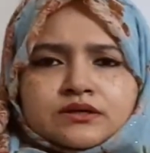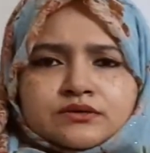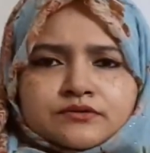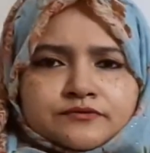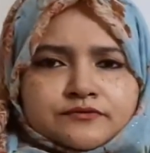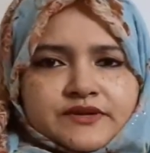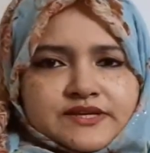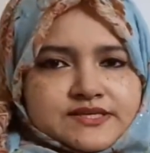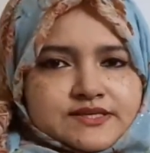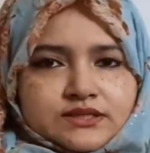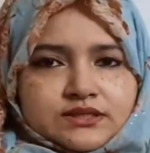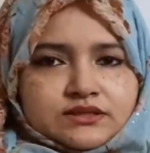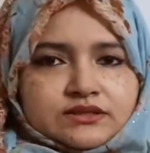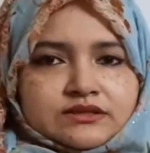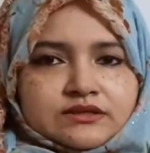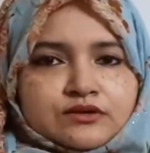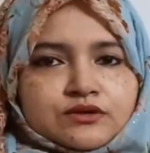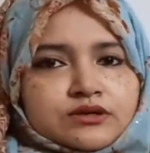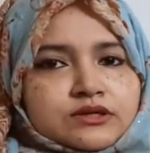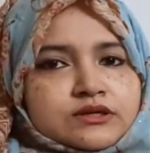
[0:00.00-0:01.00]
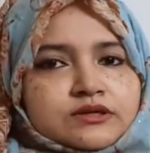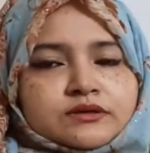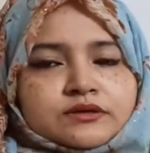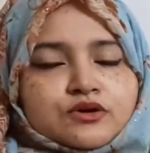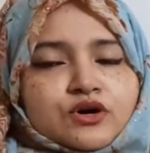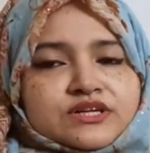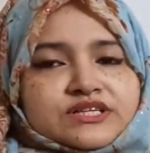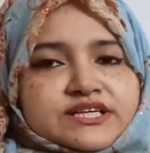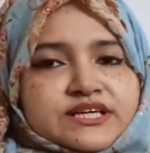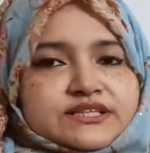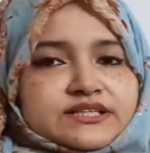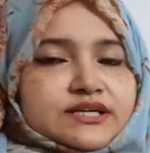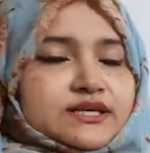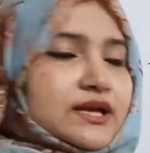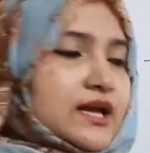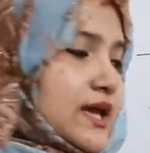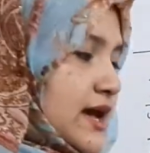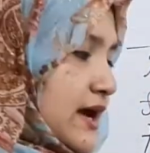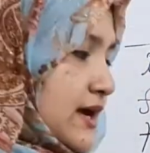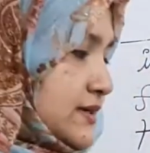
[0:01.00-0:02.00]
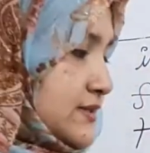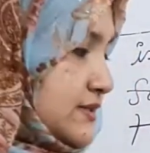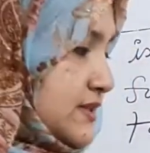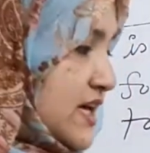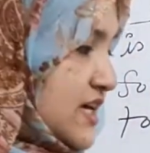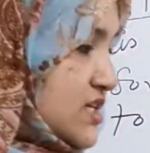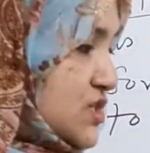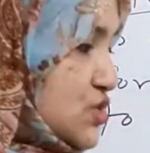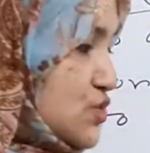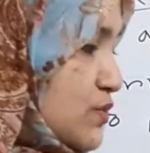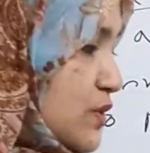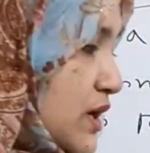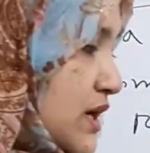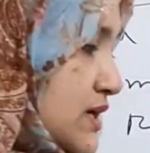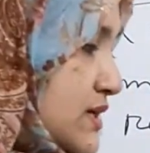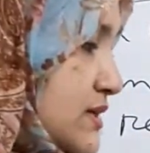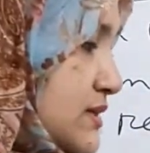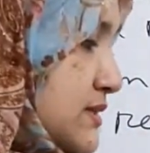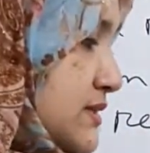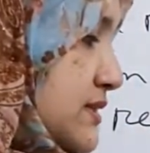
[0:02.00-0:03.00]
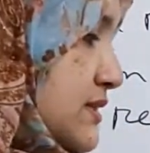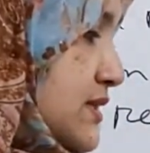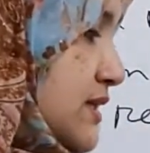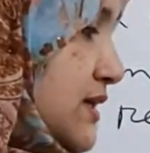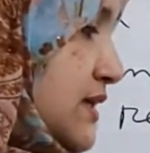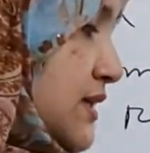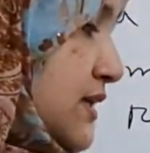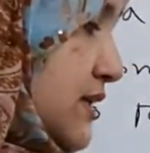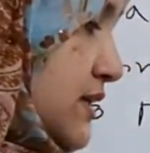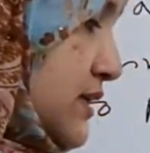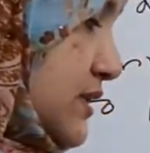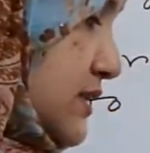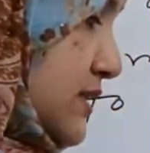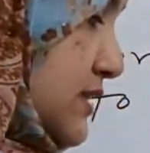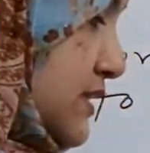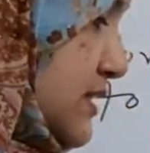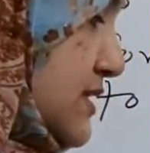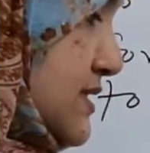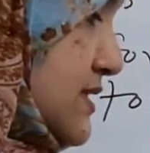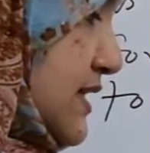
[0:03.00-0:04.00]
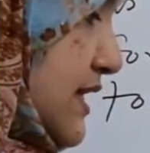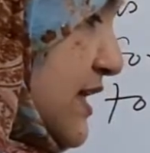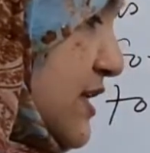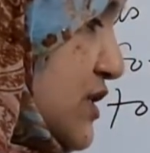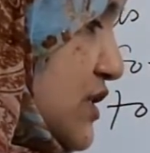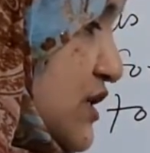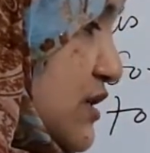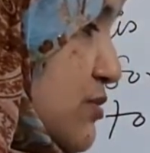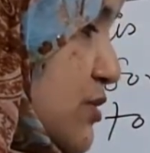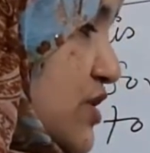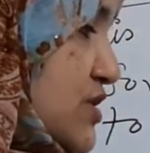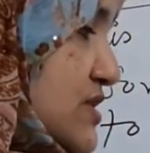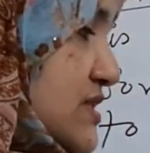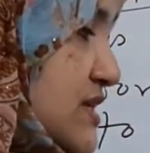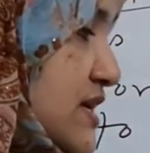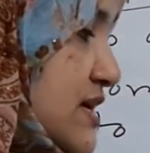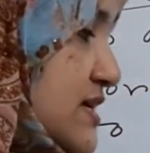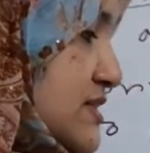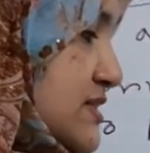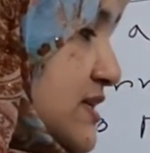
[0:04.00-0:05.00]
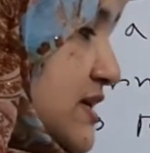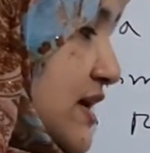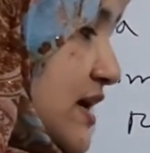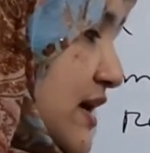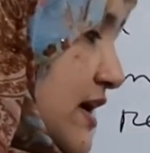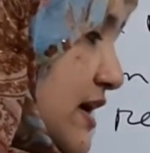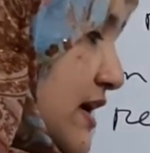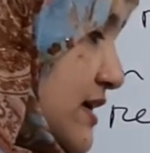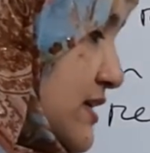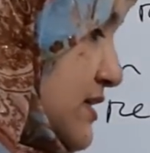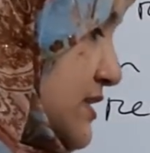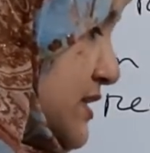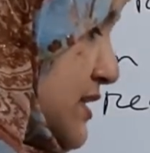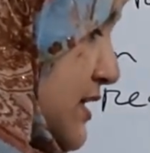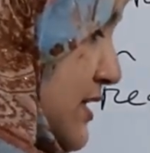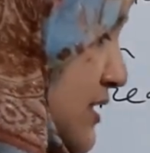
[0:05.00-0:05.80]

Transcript: vessel container, and that's why this calcium oxide and